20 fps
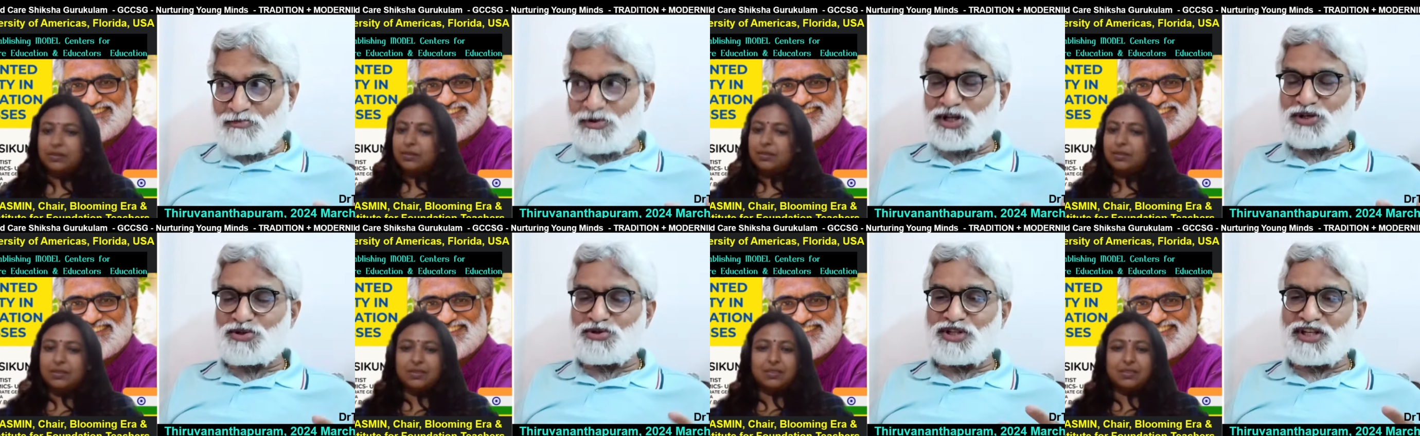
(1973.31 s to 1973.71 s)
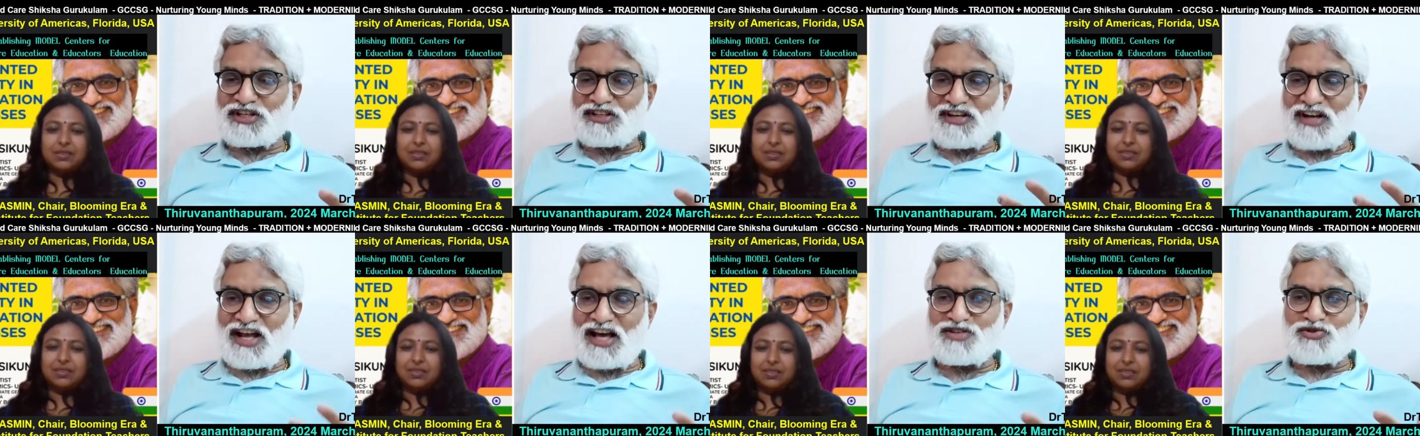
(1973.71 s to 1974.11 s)
Speaker 1: coming to
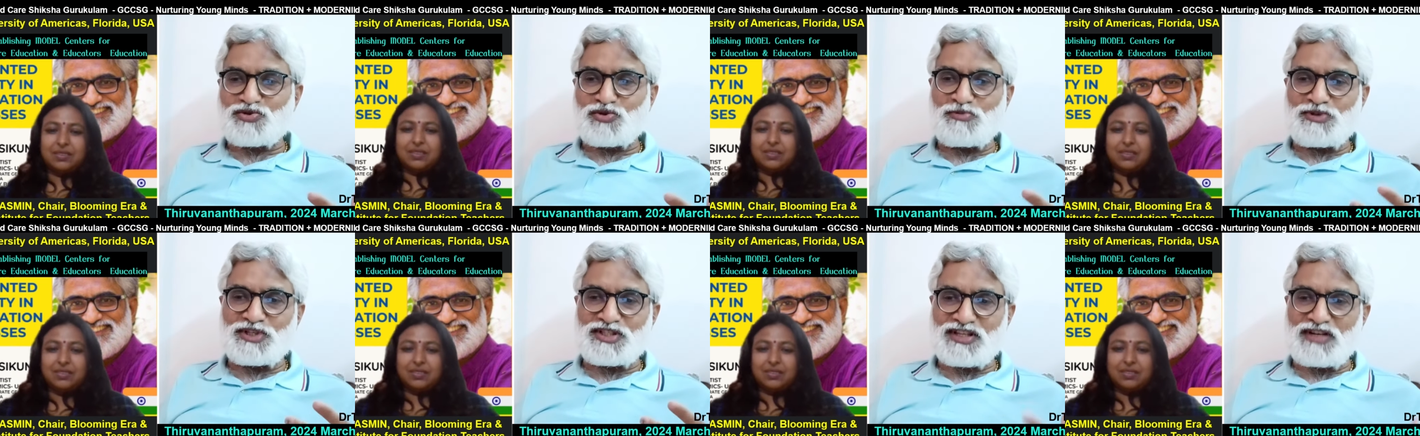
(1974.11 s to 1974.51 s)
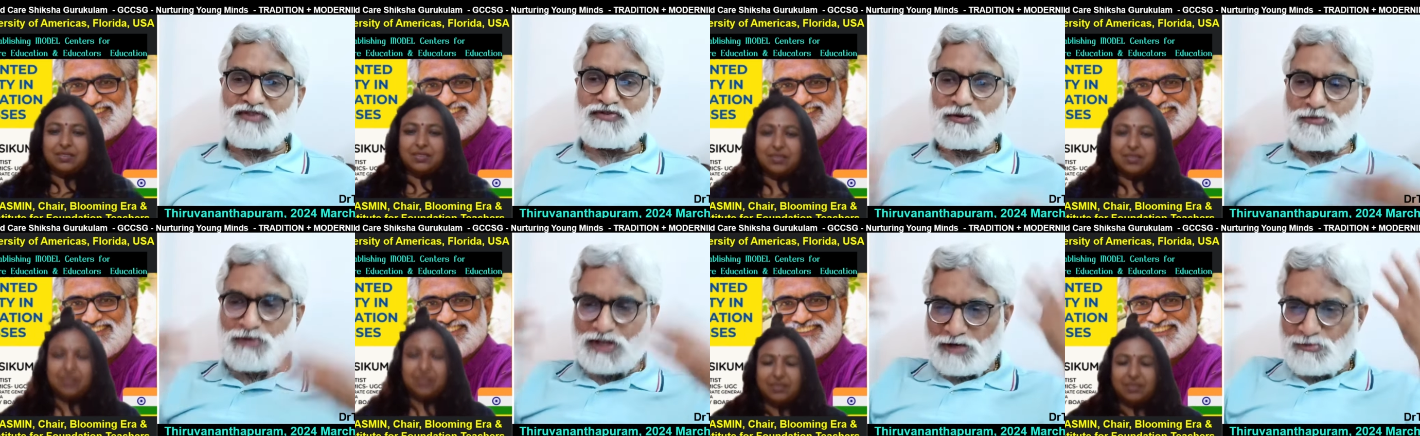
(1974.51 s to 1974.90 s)
the classroom
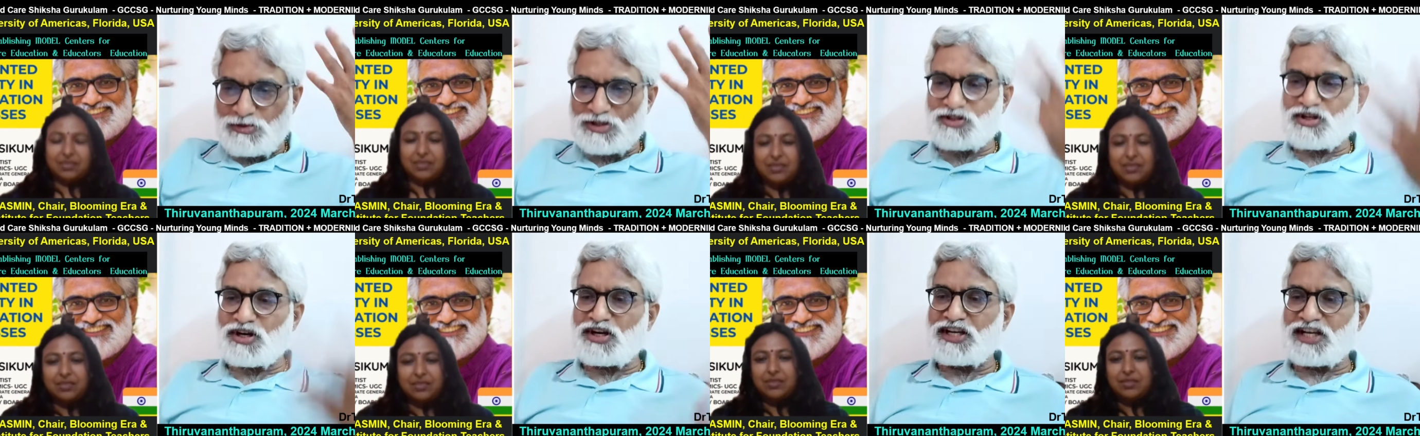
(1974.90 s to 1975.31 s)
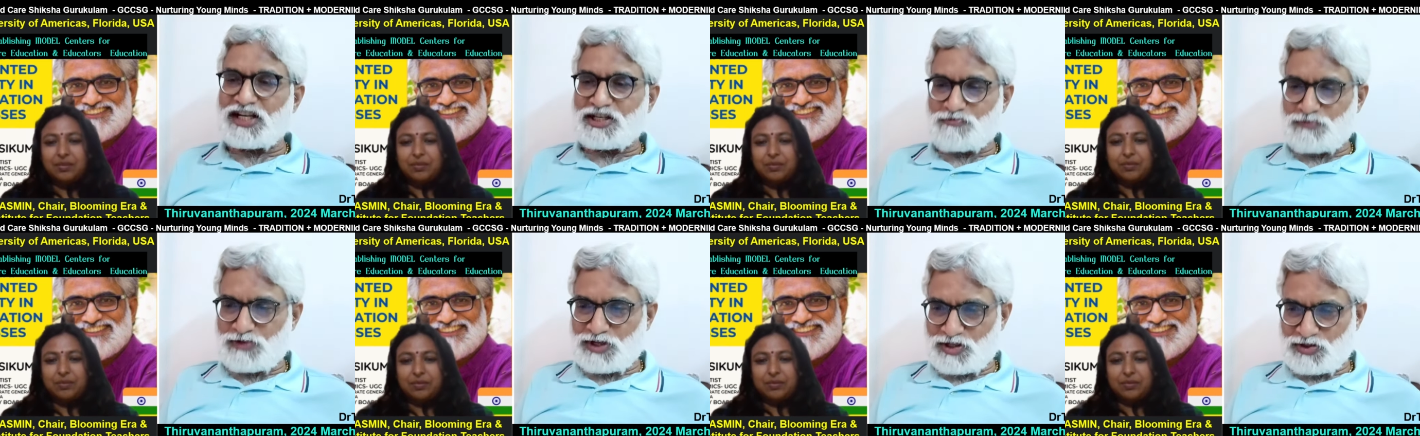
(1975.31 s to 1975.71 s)
itself will become a
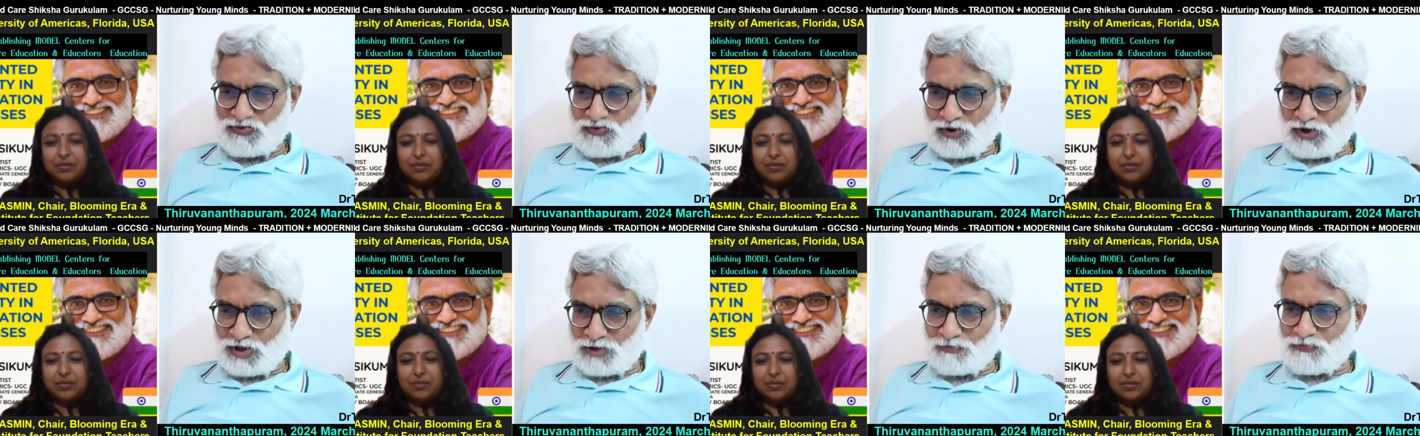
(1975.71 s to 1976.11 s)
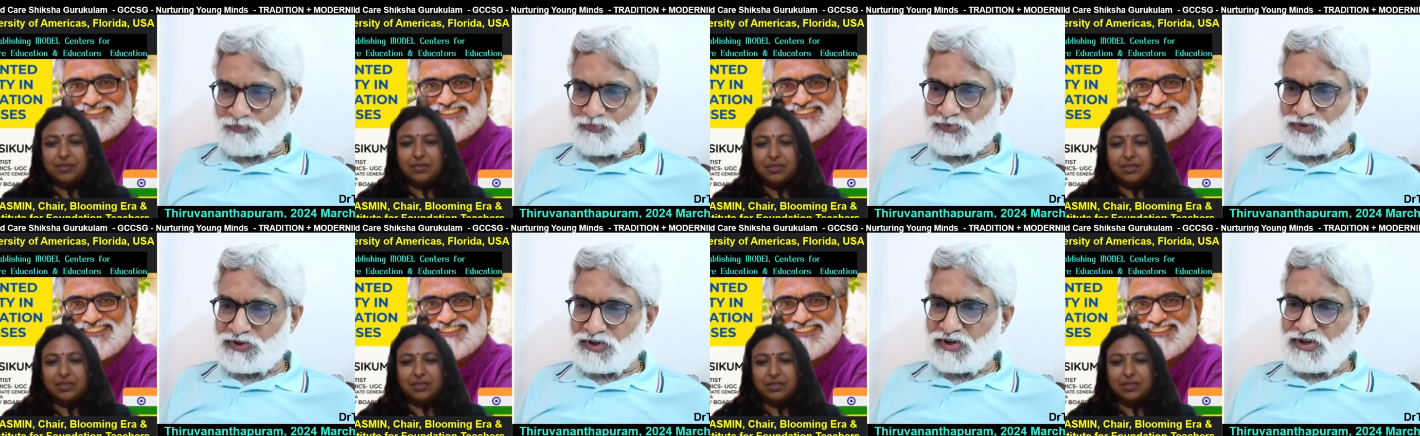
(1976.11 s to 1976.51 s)
thrilling experience for
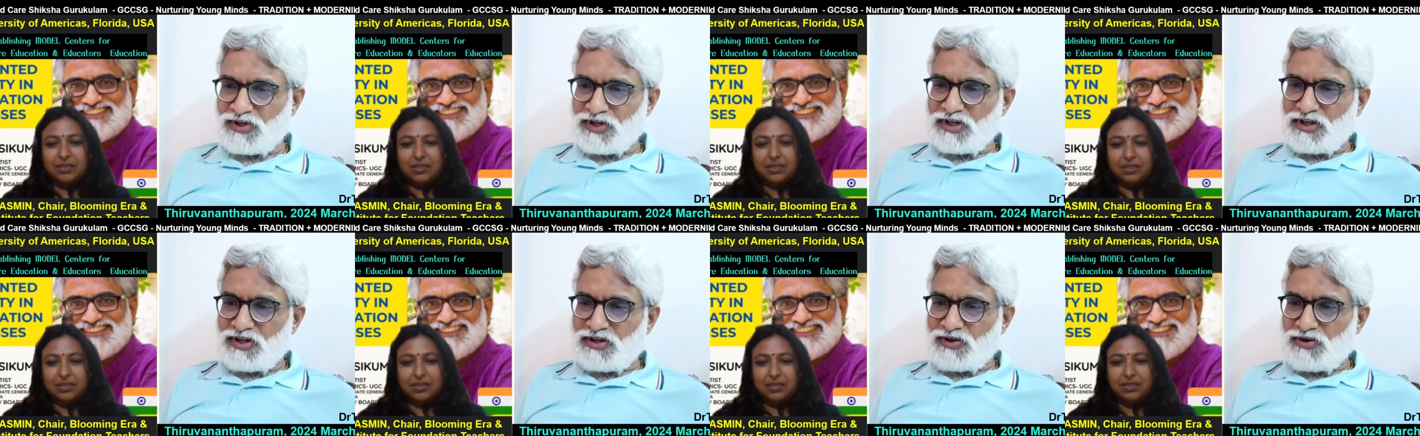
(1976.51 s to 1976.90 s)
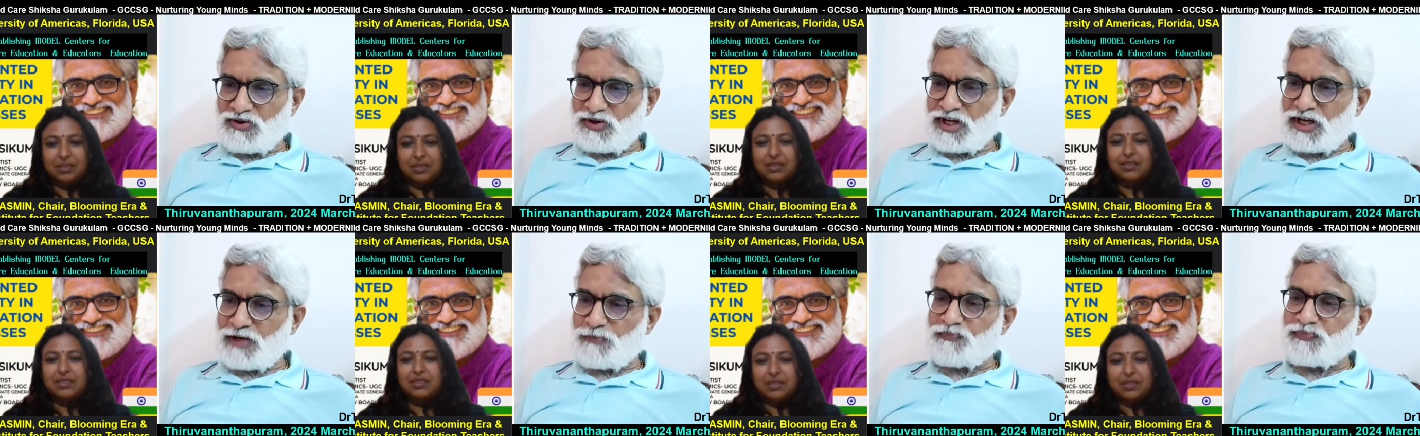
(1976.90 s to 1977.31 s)

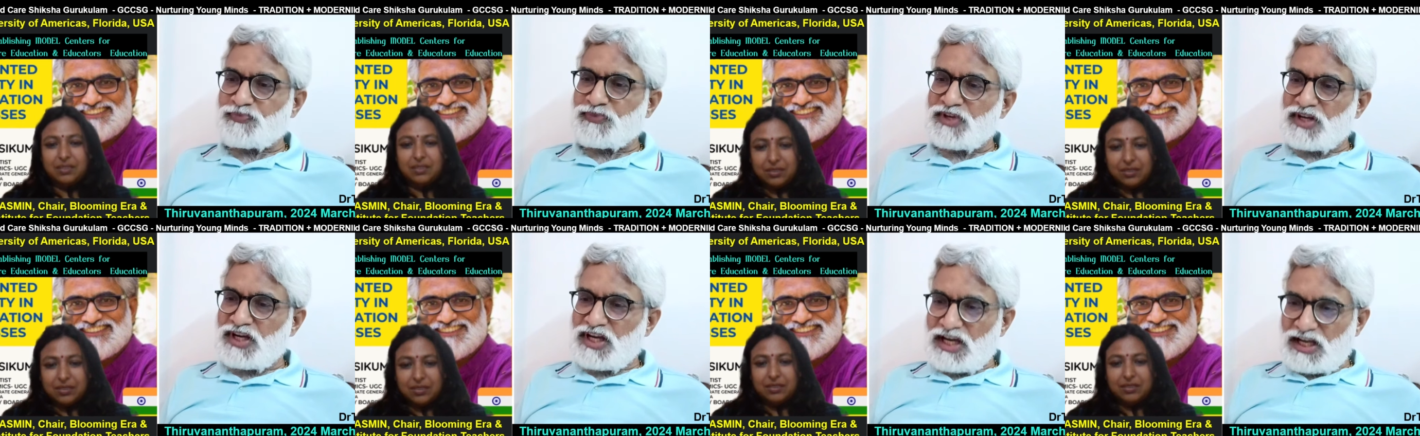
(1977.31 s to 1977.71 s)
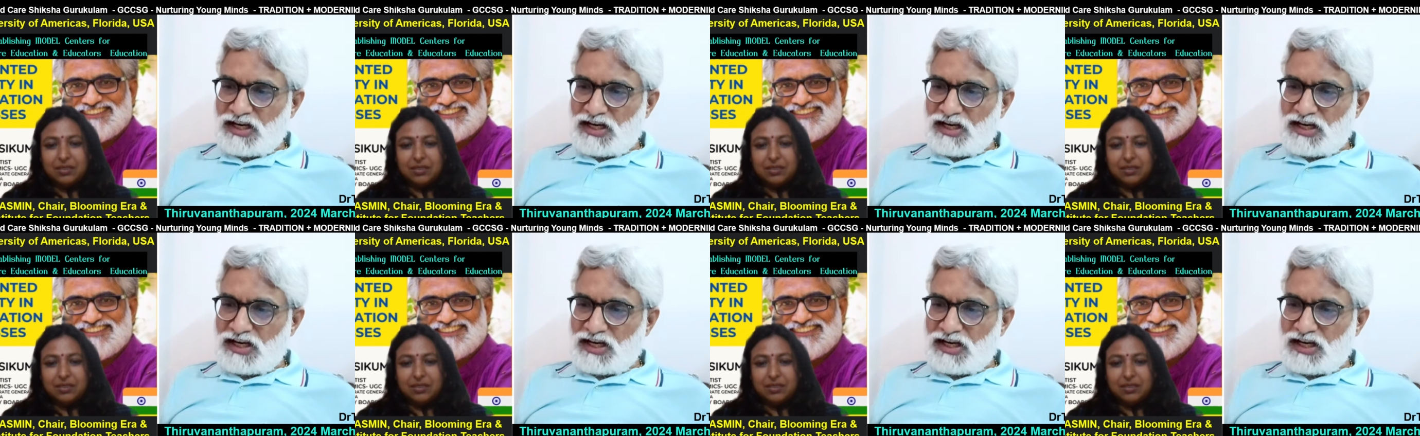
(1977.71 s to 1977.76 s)
them. Okay.